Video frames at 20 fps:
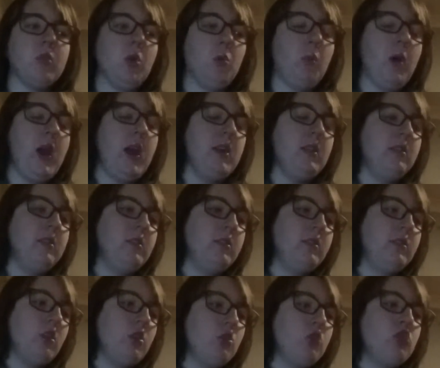When
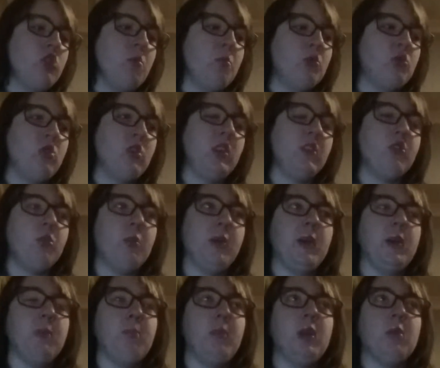Donald Trump was running for
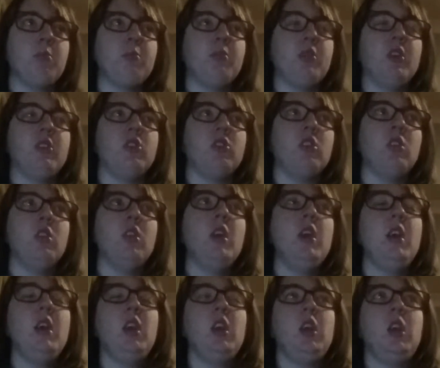being president,
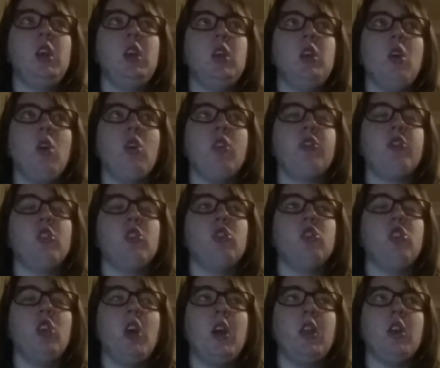he often
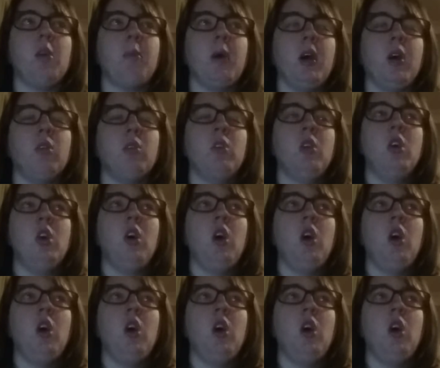said about...